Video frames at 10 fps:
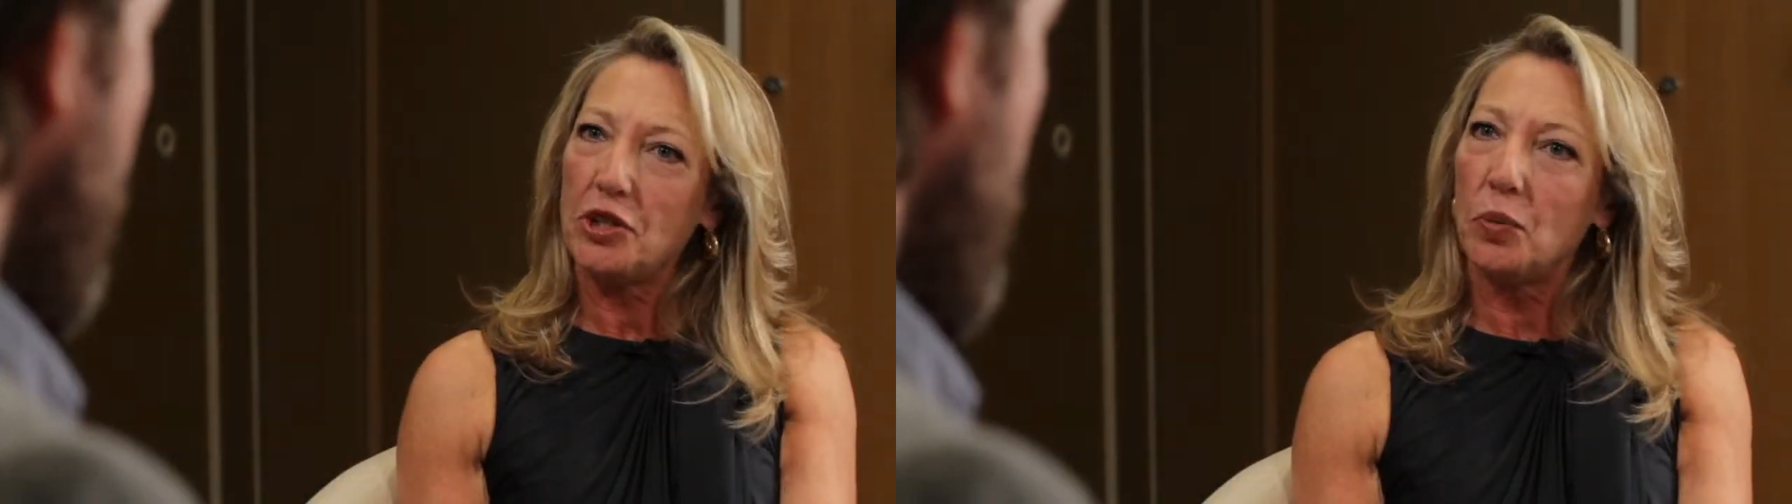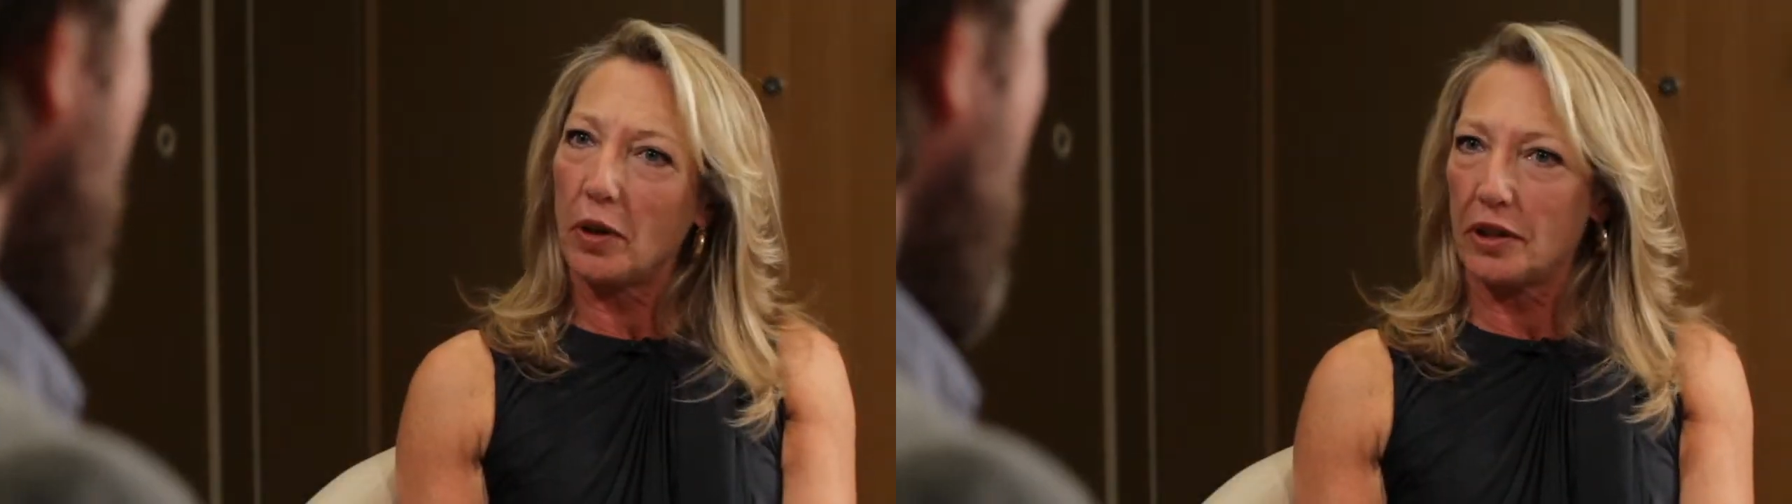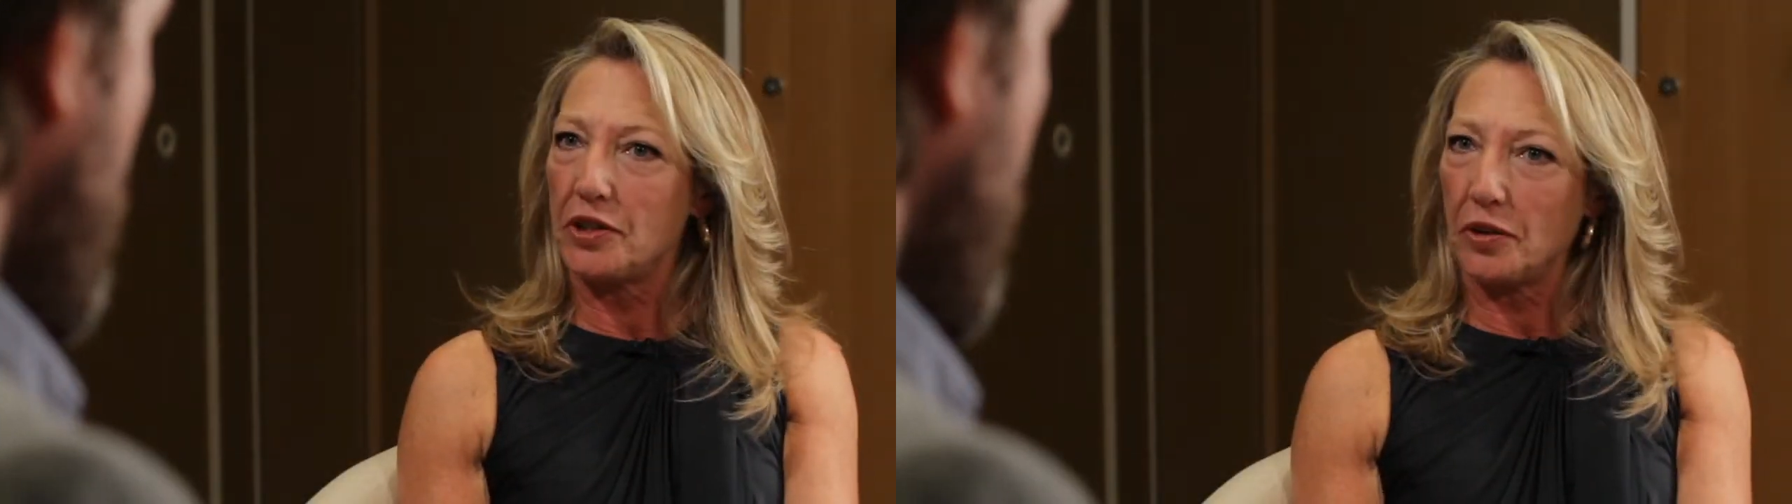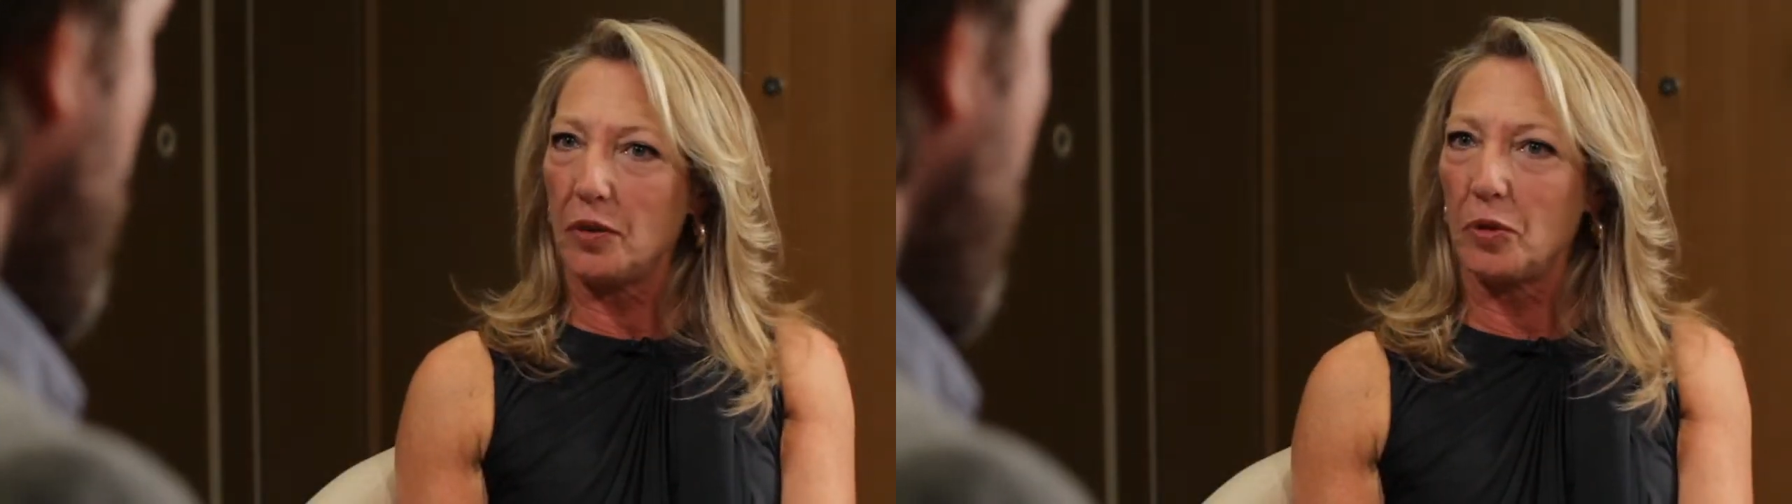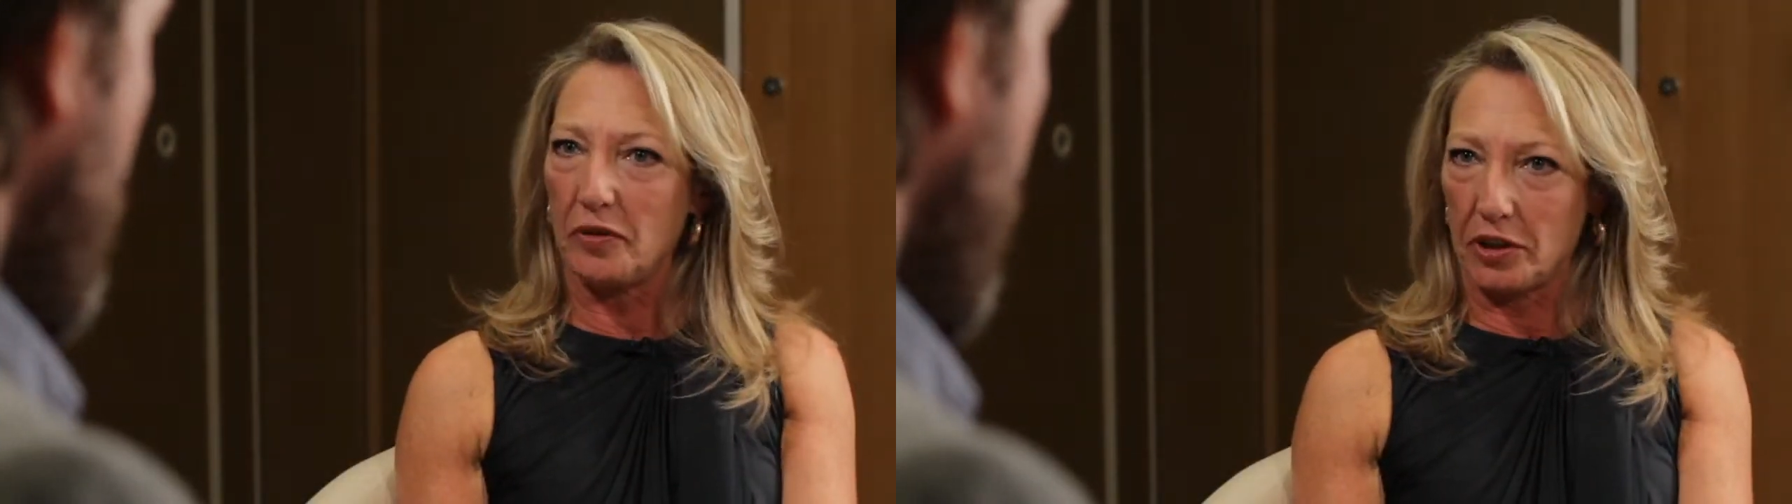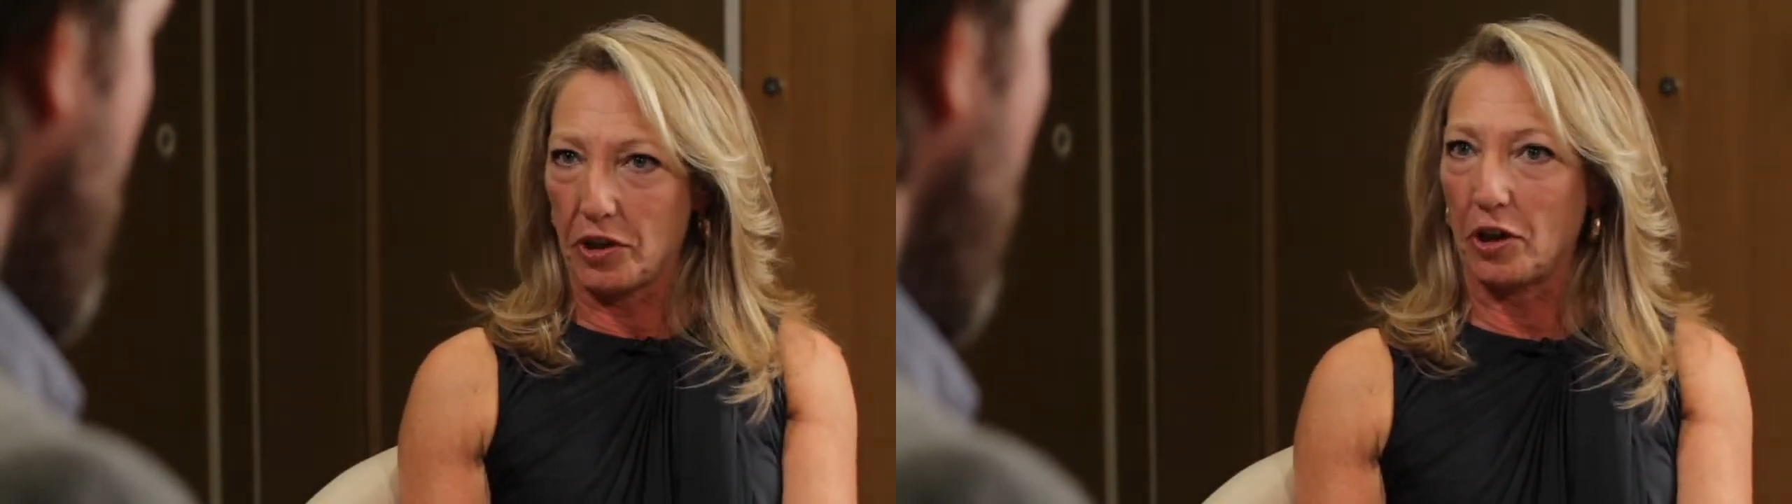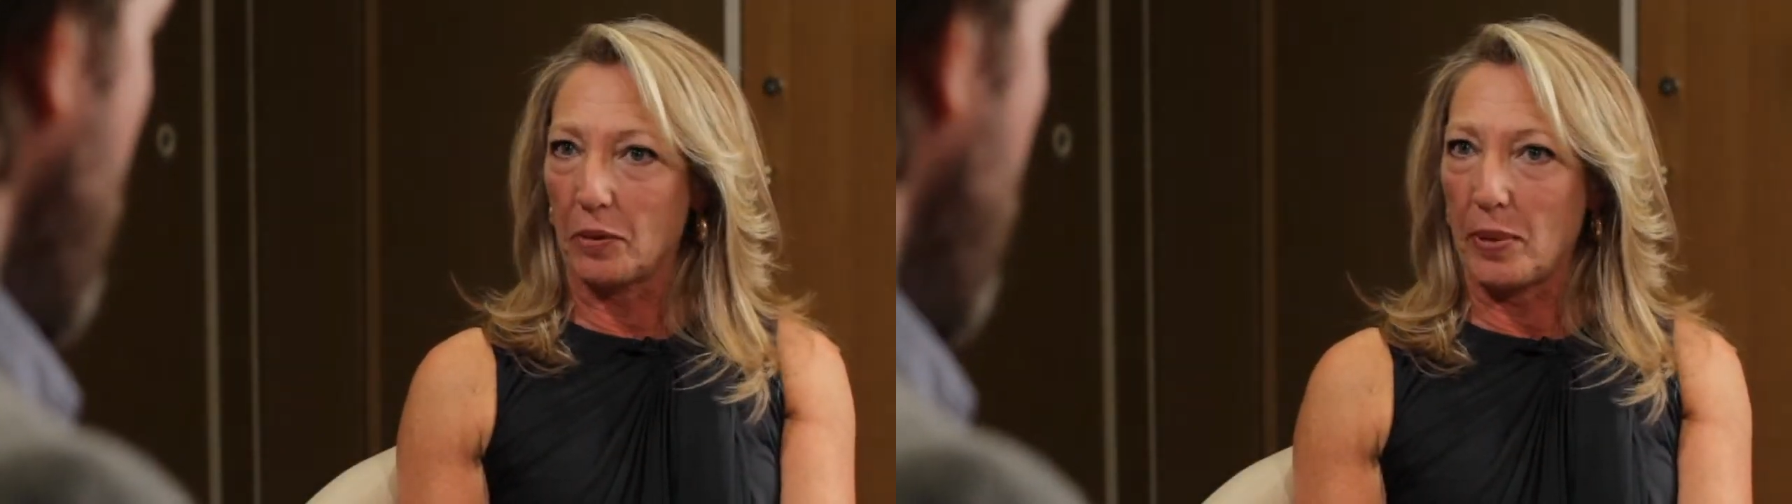you want to do the movie Turk